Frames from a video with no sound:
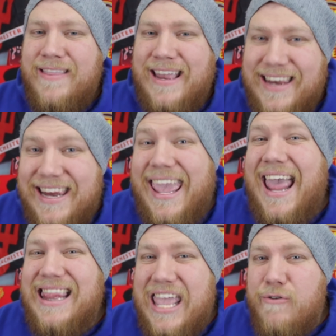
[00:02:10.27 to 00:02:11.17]
They did
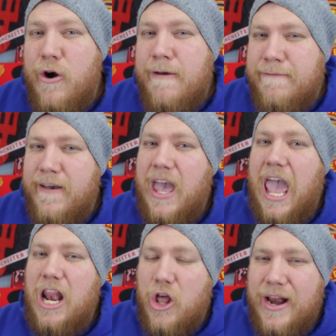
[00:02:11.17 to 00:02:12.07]
get Leroy Fair
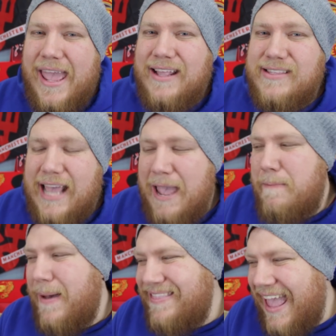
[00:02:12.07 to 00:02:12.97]
and
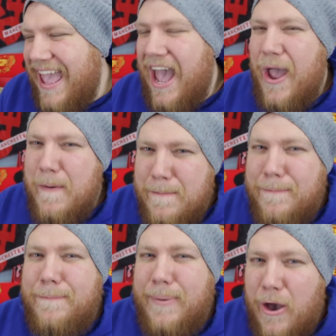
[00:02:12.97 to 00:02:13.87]
Lloriente, but they are
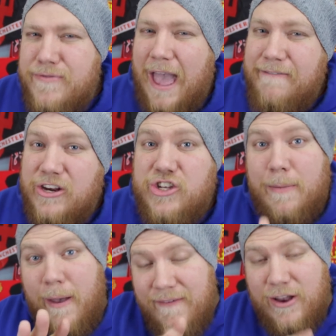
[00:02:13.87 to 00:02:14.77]
both average. They
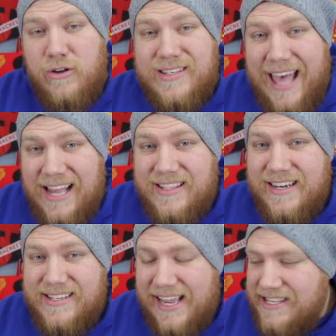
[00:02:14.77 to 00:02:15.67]
both had good starts to
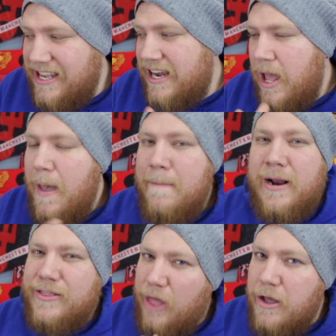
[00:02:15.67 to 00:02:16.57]
the season,
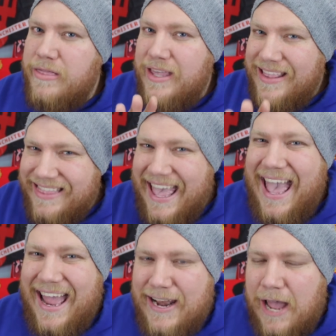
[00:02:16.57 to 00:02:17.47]
but I don't think
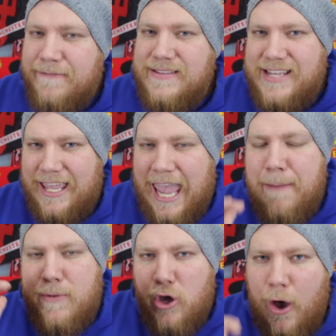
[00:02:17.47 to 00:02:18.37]
they're enough to
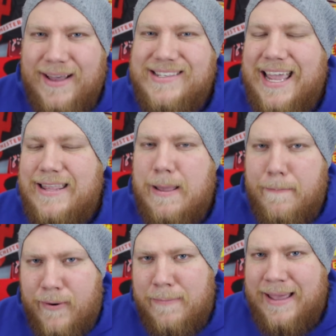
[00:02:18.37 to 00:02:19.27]
keep you guys in the
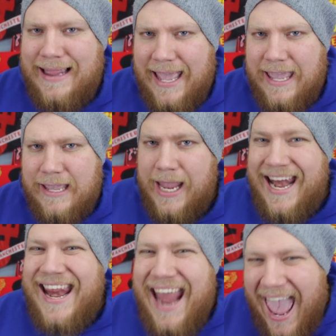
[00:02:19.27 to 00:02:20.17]
Premier League.
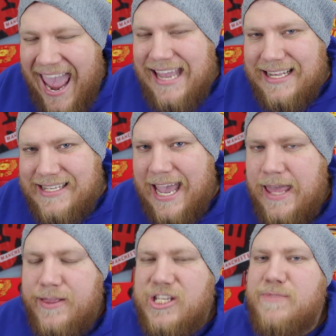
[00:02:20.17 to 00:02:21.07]
And in
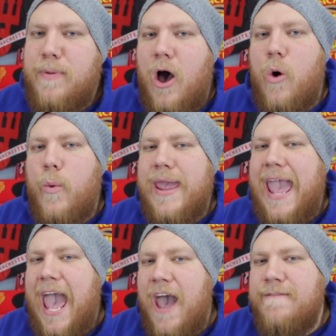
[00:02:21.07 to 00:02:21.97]
18th spot, we
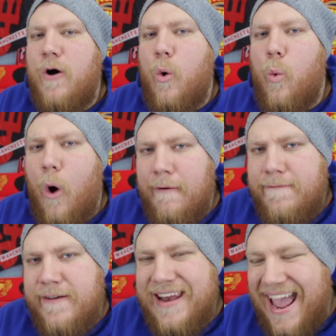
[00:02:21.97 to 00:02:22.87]
have
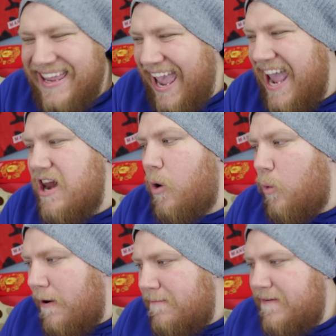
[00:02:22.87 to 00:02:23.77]
Watford. Again,
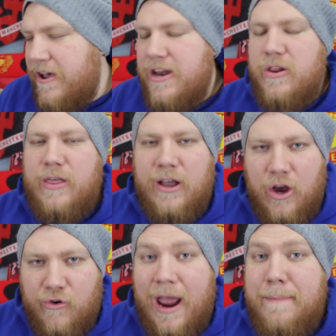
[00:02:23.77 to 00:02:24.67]
Watford, they
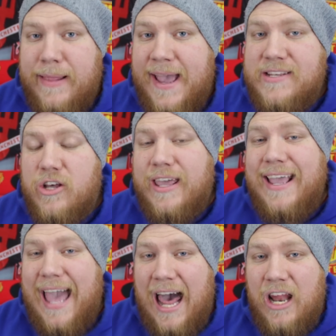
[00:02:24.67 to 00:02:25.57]
got great players like
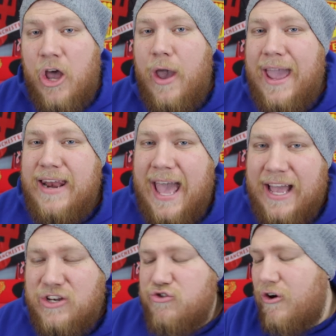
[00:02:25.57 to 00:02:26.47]
Ighalo and
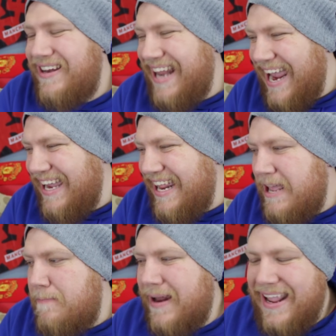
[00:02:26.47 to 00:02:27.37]
Troy
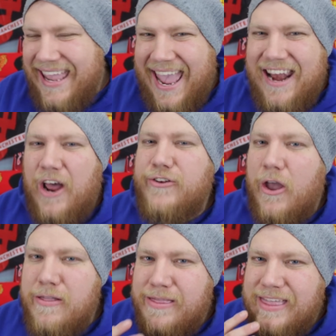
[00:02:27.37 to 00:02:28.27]
Deeney, but again, I
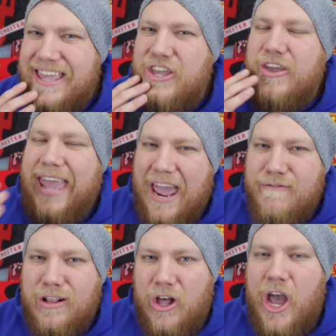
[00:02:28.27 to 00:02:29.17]
don't think you
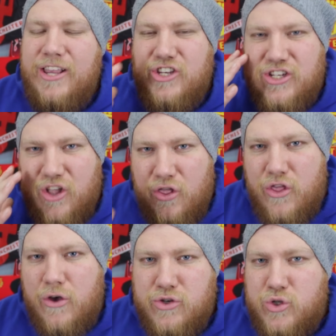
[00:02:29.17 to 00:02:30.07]
can rely just on
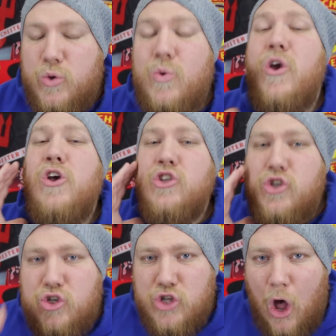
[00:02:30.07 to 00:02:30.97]
those two
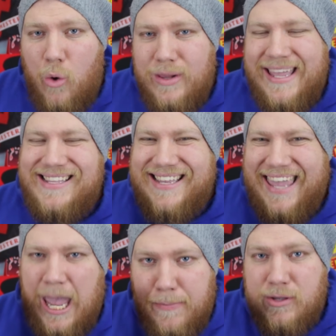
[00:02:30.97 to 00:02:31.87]
solely to
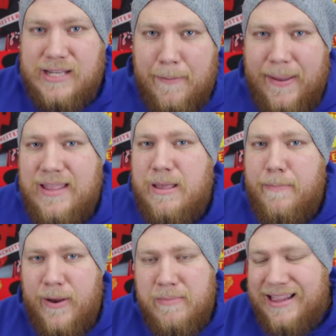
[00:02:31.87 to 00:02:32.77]
keep you up in the
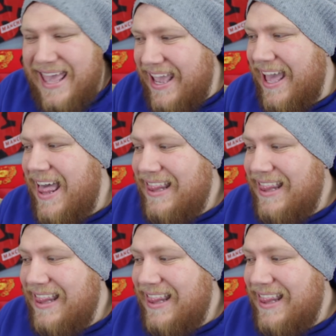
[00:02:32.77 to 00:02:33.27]
Premier League.